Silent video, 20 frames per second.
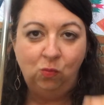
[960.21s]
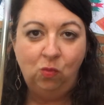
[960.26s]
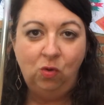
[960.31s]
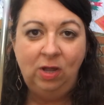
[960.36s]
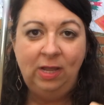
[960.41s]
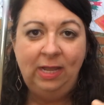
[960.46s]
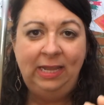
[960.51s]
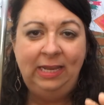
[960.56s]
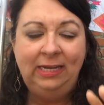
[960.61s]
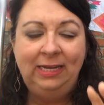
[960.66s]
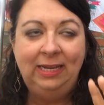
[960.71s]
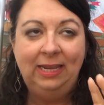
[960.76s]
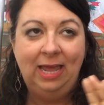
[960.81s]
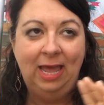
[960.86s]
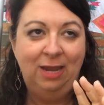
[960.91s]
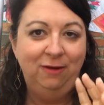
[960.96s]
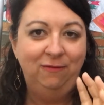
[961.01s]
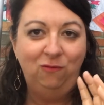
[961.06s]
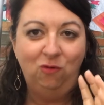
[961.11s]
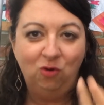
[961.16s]
one
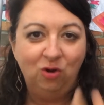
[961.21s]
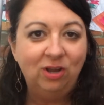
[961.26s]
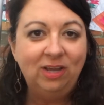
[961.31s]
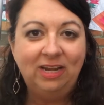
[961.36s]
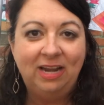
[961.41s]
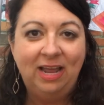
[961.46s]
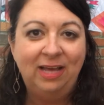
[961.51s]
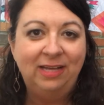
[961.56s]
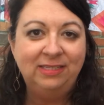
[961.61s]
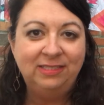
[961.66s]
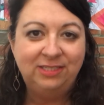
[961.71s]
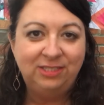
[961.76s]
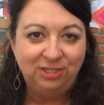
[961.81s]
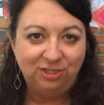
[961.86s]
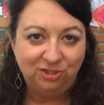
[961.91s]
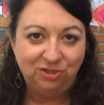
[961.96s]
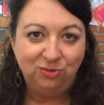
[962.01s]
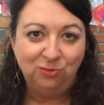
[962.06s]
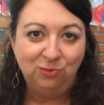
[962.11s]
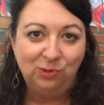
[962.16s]
kind of organized
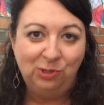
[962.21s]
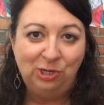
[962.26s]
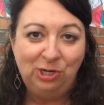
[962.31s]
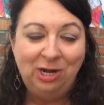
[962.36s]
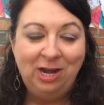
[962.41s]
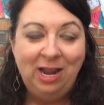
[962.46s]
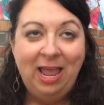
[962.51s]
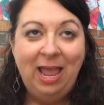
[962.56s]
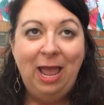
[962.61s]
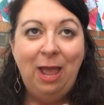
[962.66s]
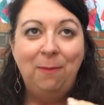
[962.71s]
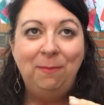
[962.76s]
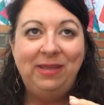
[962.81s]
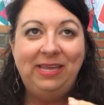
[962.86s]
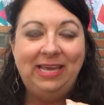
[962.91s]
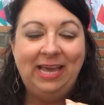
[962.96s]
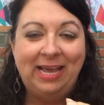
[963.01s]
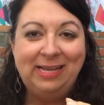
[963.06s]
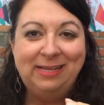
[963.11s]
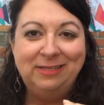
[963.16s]
tour
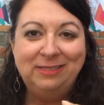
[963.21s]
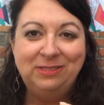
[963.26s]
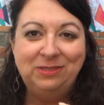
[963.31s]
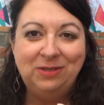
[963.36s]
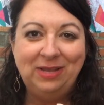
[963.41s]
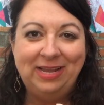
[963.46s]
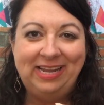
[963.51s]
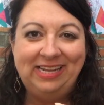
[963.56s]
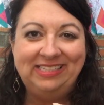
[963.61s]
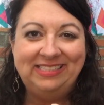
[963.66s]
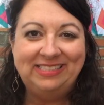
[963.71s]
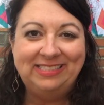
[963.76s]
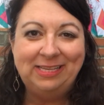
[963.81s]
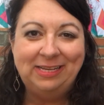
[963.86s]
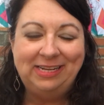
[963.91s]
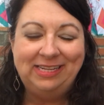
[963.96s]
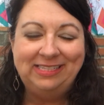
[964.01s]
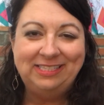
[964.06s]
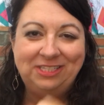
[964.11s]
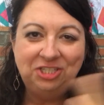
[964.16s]
because it's
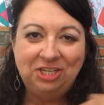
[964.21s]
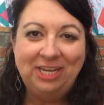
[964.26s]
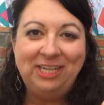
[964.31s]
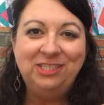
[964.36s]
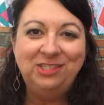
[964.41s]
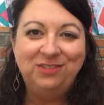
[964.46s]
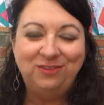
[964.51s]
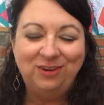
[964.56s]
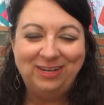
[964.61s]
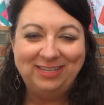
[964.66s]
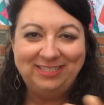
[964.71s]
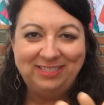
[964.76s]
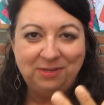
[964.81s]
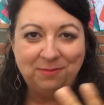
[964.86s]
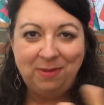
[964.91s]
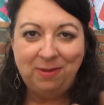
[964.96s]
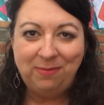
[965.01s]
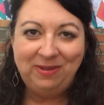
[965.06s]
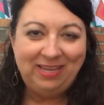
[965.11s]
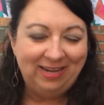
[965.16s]
a chance for us to
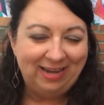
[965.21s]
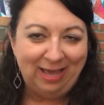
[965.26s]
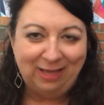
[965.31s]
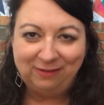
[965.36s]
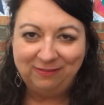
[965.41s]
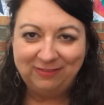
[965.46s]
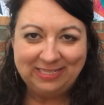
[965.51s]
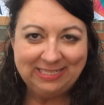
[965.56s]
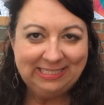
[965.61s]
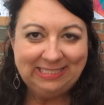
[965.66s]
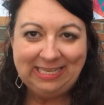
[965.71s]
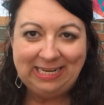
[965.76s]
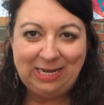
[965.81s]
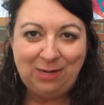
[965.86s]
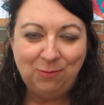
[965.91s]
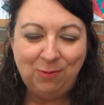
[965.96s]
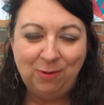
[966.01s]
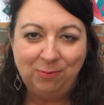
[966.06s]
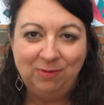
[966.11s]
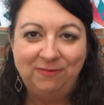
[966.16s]
maybe get out of the city
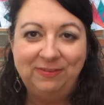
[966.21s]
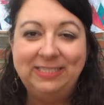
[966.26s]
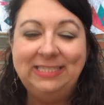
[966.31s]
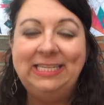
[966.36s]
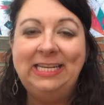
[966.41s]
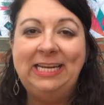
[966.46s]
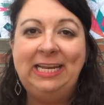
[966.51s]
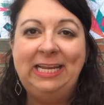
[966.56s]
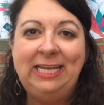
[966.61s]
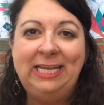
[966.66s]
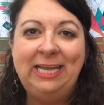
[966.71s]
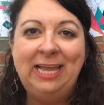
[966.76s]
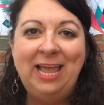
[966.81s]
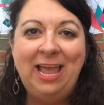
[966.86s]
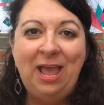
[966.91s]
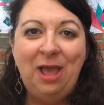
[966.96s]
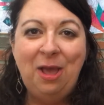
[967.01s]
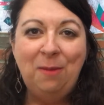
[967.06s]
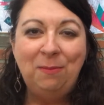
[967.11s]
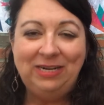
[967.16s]
where we're visiting,
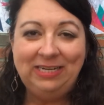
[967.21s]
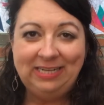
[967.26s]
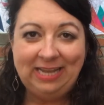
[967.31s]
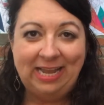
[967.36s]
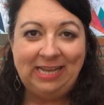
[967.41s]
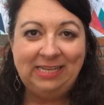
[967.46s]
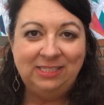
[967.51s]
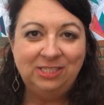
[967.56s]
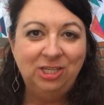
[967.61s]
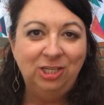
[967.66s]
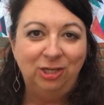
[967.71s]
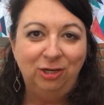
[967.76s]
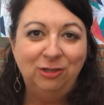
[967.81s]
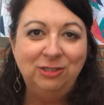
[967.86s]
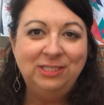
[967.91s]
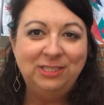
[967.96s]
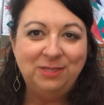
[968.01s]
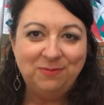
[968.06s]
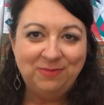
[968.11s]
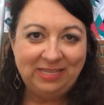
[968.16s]
and to
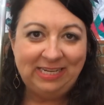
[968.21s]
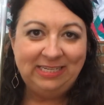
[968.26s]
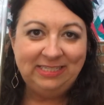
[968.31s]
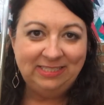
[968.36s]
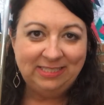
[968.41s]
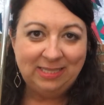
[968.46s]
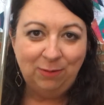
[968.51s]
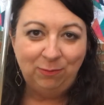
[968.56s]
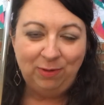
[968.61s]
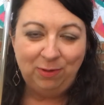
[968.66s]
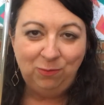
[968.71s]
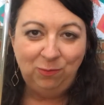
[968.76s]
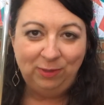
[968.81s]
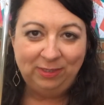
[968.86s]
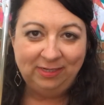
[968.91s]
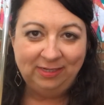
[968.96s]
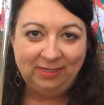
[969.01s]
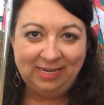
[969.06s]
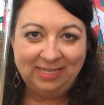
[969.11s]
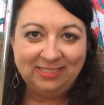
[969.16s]
learn some things that we
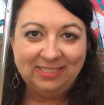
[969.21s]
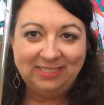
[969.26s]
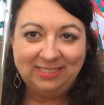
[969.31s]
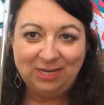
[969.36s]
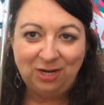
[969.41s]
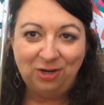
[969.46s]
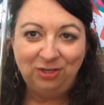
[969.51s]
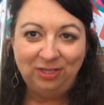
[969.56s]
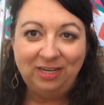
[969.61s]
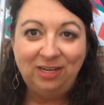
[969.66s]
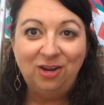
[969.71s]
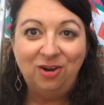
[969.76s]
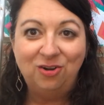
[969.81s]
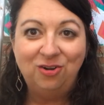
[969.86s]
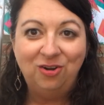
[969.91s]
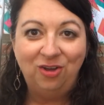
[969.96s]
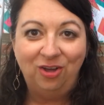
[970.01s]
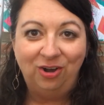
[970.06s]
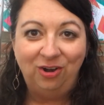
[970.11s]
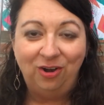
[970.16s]
wouldn't necessarily learn
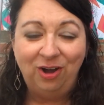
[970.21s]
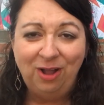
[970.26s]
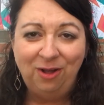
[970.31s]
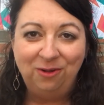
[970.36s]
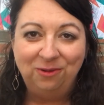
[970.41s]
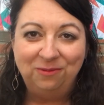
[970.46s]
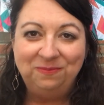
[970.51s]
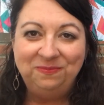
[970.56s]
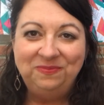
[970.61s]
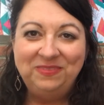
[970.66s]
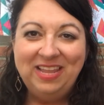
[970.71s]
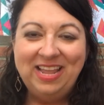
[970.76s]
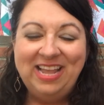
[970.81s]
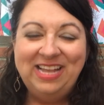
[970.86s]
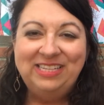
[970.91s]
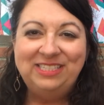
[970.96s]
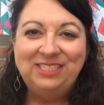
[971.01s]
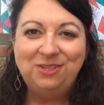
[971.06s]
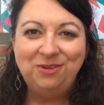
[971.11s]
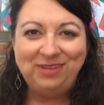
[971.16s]
on our own.
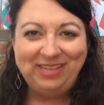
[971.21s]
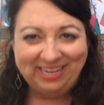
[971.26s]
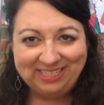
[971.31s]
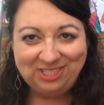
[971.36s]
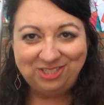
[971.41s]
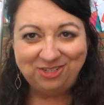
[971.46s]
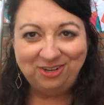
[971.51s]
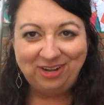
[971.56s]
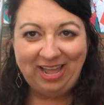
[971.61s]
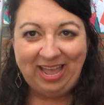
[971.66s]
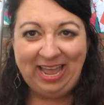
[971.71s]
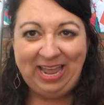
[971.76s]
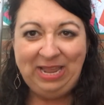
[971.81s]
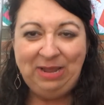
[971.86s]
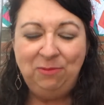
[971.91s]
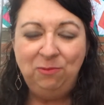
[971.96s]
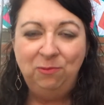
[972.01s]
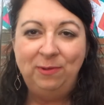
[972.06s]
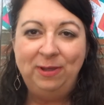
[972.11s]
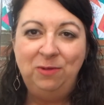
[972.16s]
So yesterday
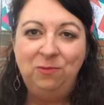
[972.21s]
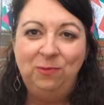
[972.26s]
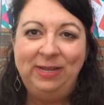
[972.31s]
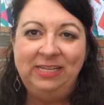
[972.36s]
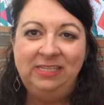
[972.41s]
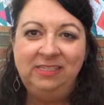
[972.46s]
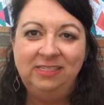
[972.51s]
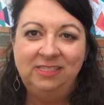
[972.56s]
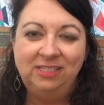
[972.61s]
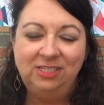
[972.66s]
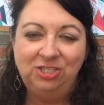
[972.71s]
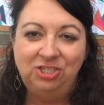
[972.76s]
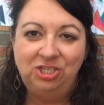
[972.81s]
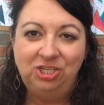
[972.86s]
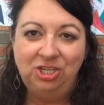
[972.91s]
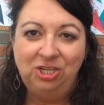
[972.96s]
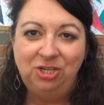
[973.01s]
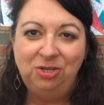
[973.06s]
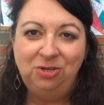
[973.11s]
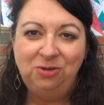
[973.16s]
we went
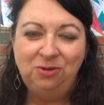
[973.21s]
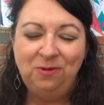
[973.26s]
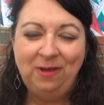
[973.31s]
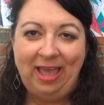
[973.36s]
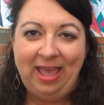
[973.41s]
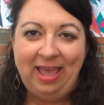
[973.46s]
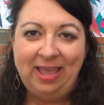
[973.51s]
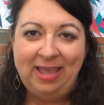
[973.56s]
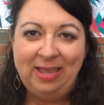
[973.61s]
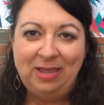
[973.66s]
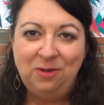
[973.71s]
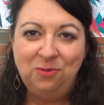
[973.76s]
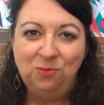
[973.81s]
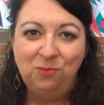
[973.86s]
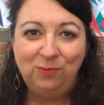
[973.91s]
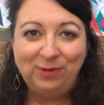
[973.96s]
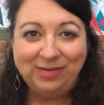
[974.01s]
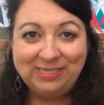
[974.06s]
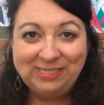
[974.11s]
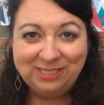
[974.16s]
to a
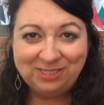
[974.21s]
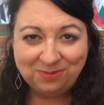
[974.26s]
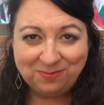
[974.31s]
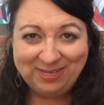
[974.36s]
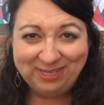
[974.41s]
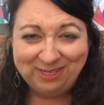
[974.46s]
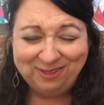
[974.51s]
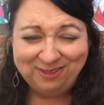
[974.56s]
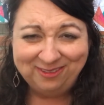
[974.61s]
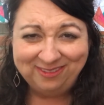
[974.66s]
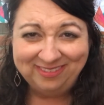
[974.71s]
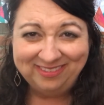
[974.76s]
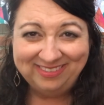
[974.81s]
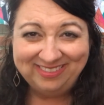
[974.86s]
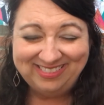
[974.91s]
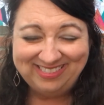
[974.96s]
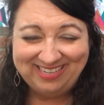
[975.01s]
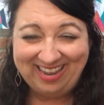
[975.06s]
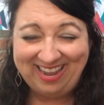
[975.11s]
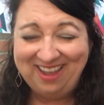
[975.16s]
windmill
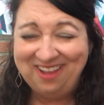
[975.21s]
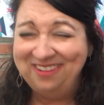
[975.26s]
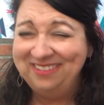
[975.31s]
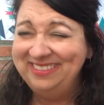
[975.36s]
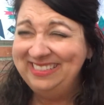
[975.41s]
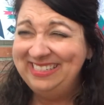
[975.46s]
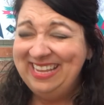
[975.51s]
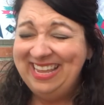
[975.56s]
town,